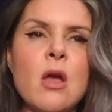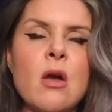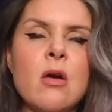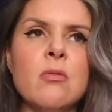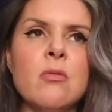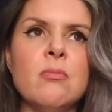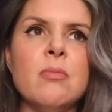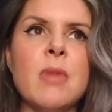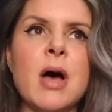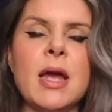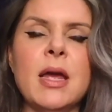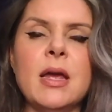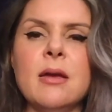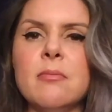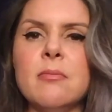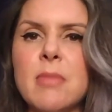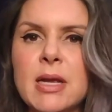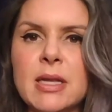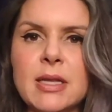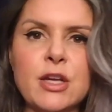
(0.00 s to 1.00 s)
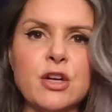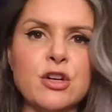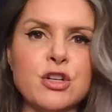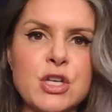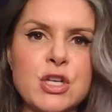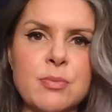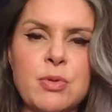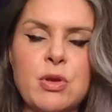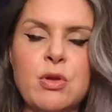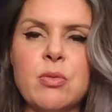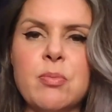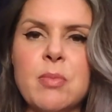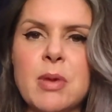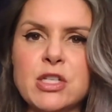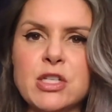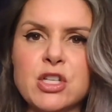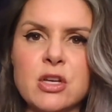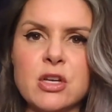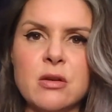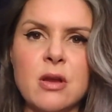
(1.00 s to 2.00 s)
My leadership, you had
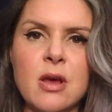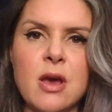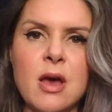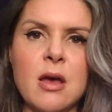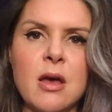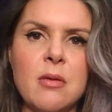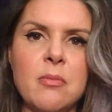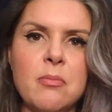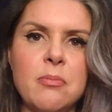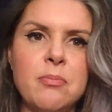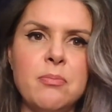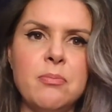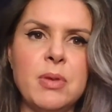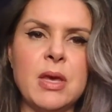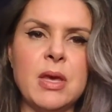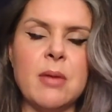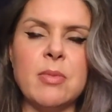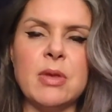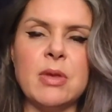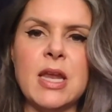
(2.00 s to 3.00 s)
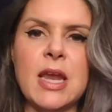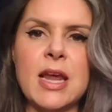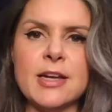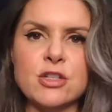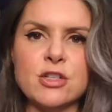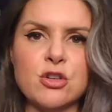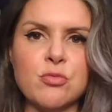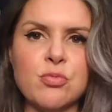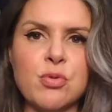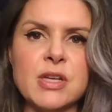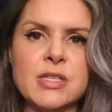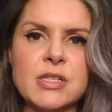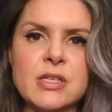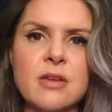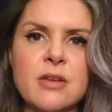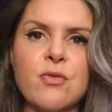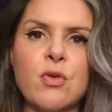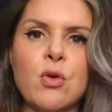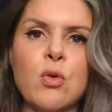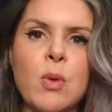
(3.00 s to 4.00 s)
mentioned becoming the national
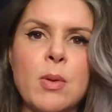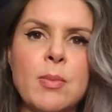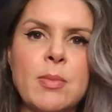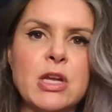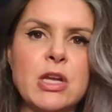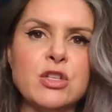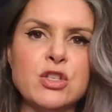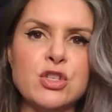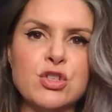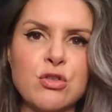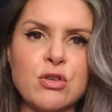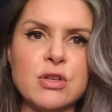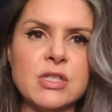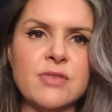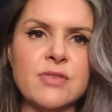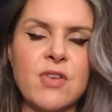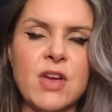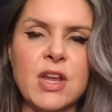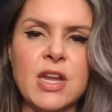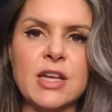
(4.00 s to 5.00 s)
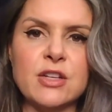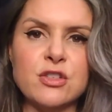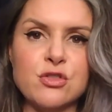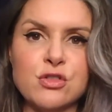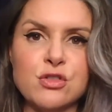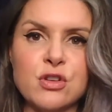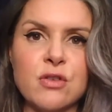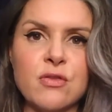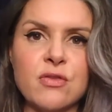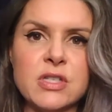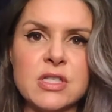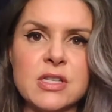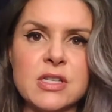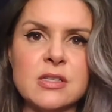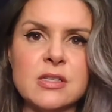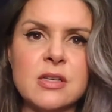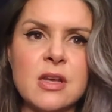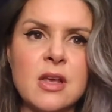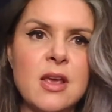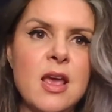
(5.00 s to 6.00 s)
president for women in insurance and financial
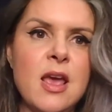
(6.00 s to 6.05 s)
services.